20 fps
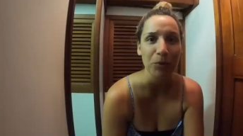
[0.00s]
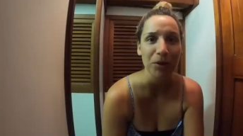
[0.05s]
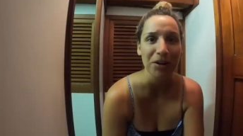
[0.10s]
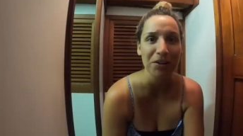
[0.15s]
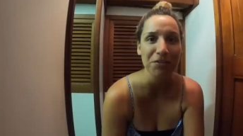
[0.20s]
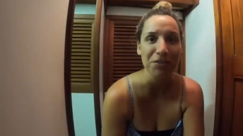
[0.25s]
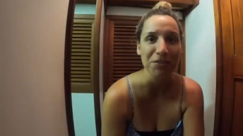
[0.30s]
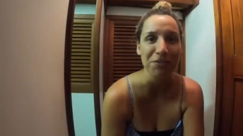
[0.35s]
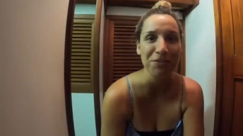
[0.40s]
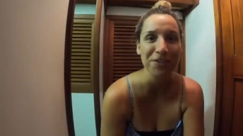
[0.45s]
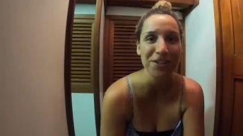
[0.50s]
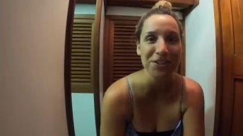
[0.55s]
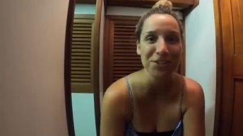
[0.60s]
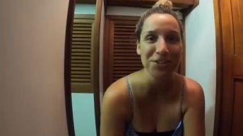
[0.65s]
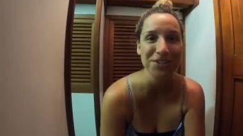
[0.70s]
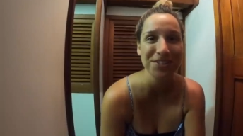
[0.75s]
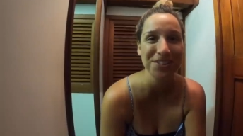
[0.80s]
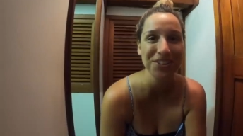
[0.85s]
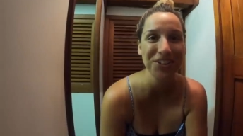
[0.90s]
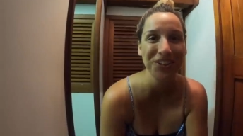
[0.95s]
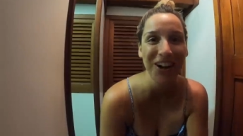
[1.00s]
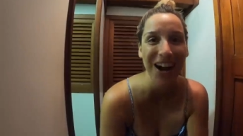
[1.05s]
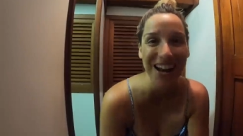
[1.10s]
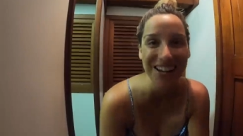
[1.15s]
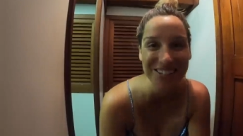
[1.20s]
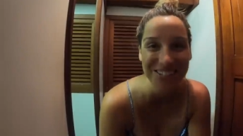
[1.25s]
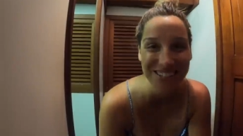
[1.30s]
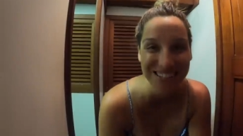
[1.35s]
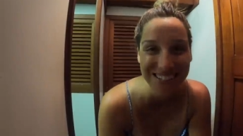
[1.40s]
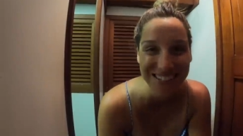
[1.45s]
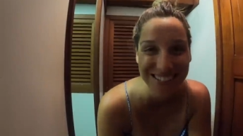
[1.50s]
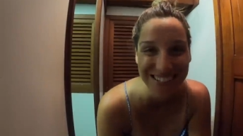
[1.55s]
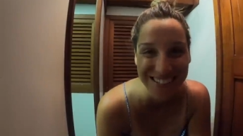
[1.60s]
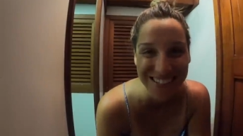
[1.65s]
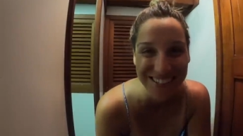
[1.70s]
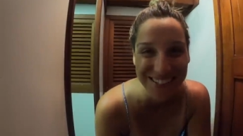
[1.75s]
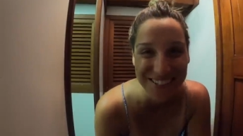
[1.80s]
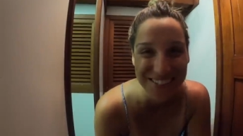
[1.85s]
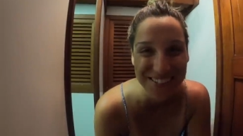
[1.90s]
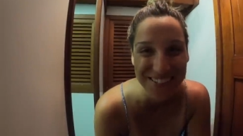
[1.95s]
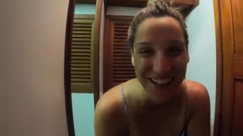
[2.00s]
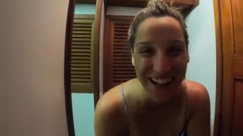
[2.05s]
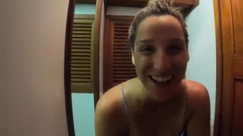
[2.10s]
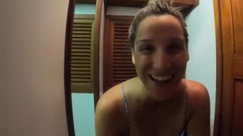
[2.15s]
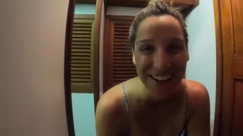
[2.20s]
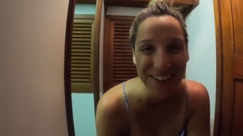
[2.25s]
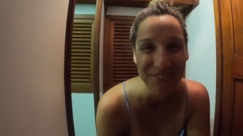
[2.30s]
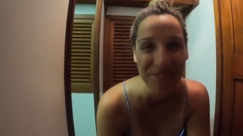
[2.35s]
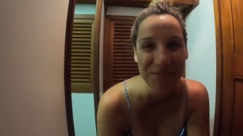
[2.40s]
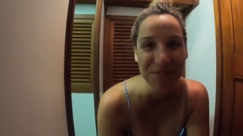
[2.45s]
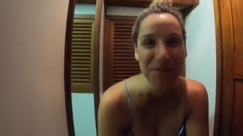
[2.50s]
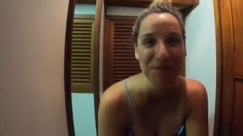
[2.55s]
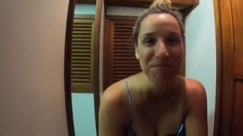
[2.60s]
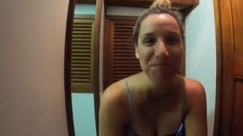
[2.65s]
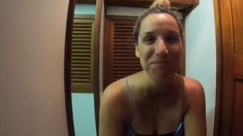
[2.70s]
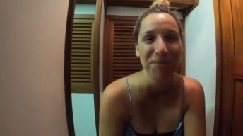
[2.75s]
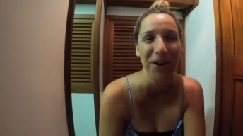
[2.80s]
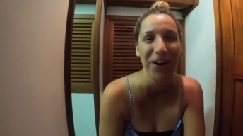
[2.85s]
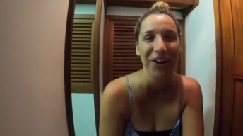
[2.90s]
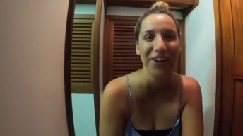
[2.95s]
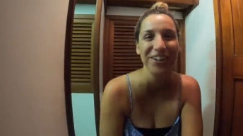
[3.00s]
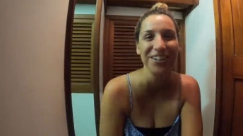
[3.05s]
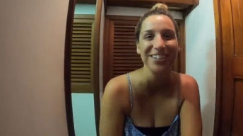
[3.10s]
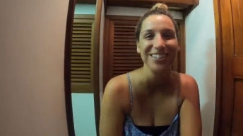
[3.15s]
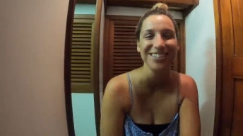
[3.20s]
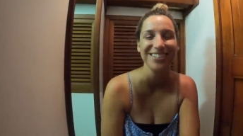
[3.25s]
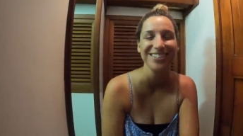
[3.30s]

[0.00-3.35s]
one of the fishes crashed into the side of the boat,